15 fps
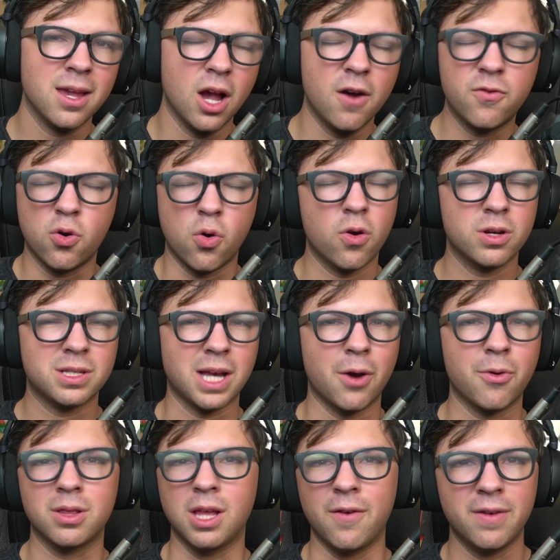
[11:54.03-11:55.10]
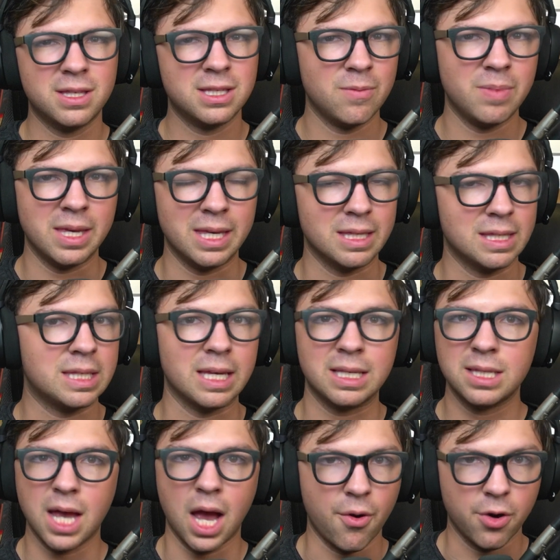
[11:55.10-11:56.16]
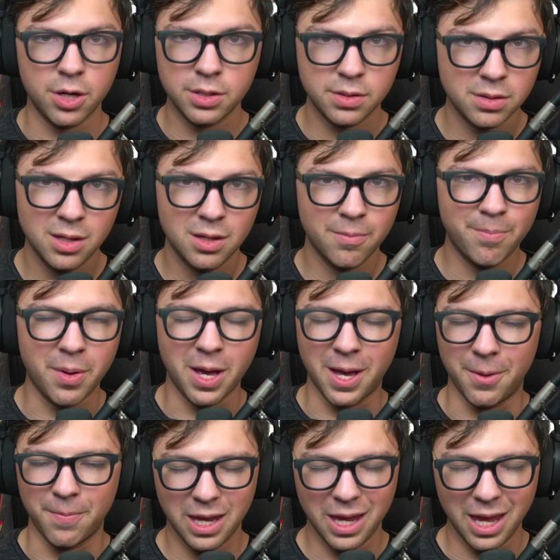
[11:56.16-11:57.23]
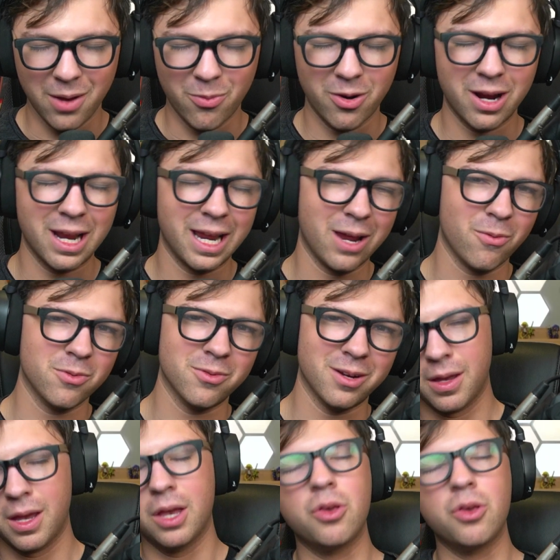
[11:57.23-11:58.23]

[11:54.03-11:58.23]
Of course, I would love it to be 6 hours, but we're gonna get what we're getting.